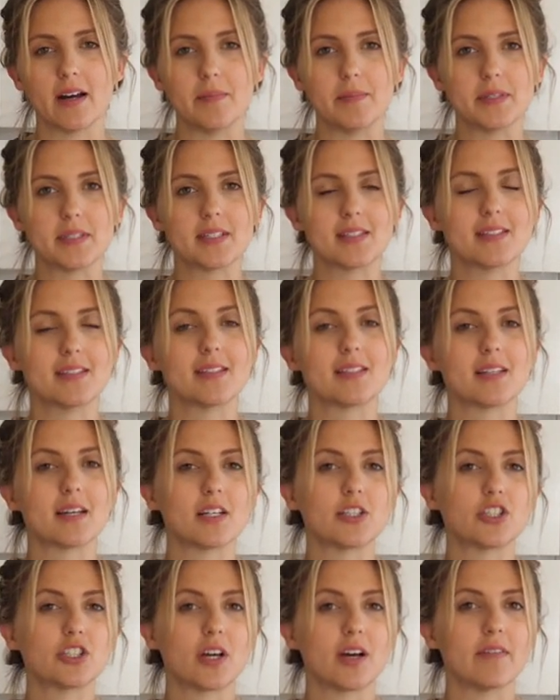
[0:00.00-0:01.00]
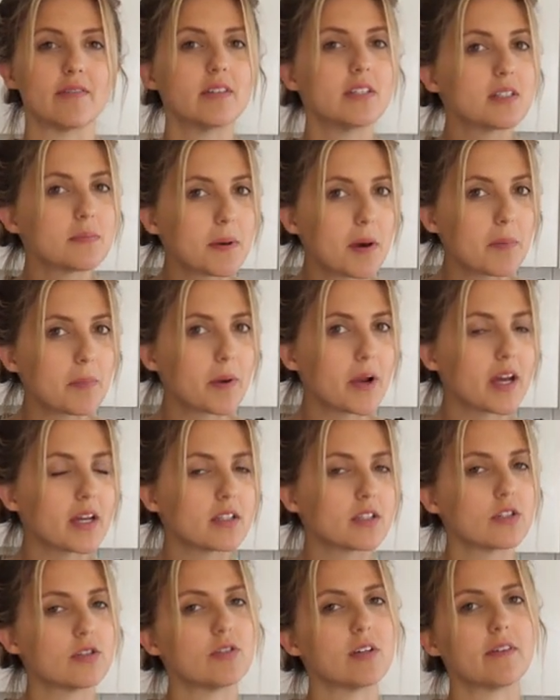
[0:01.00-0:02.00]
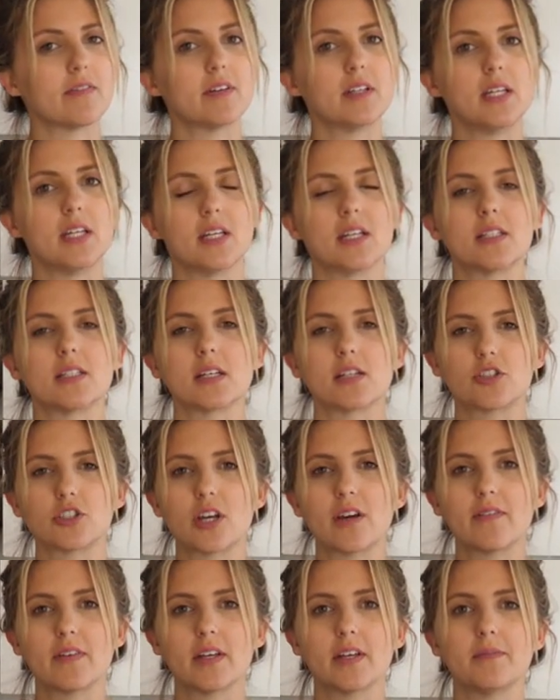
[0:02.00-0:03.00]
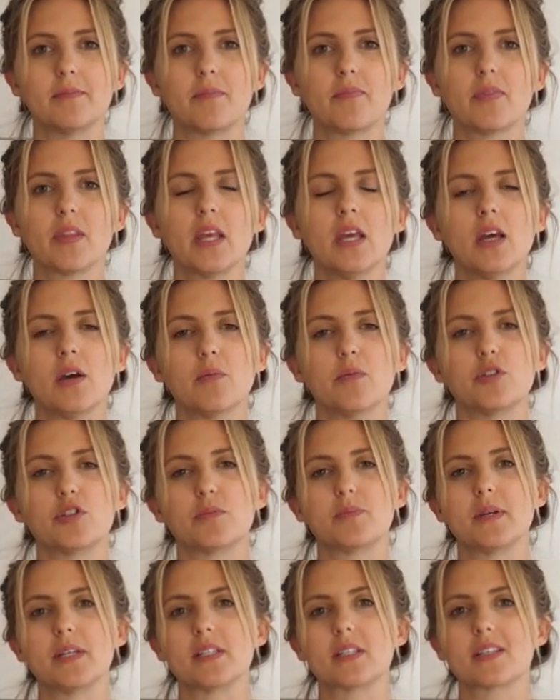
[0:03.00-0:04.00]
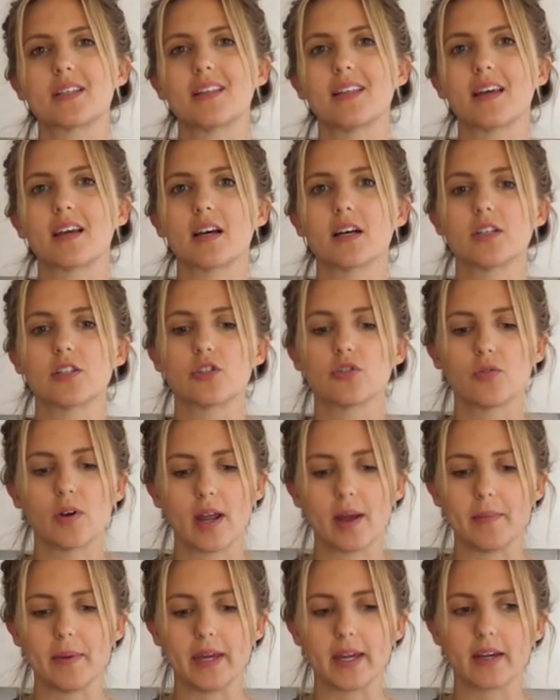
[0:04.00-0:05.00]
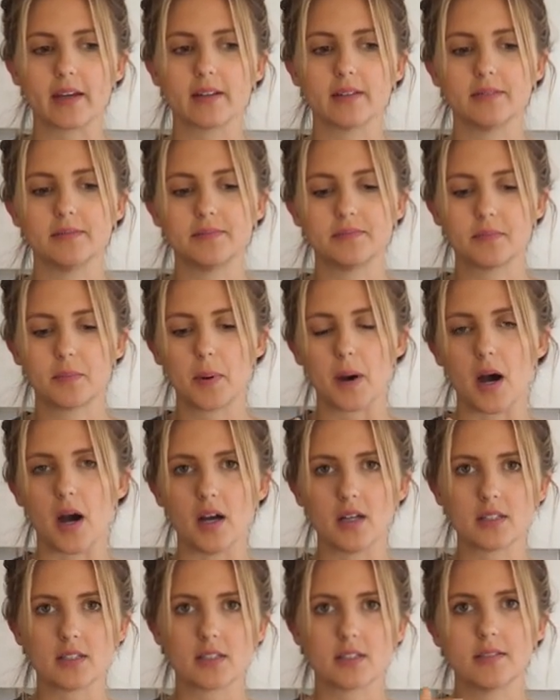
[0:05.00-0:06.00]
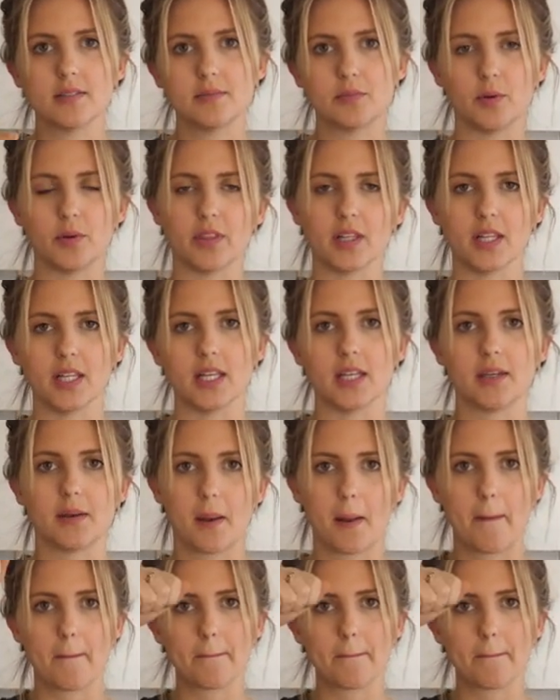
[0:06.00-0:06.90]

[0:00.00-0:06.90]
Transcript: This is a Dutch oven spelt bread, so you definitely need a Dutch oven, which is basically like a ceramic pot with a lid.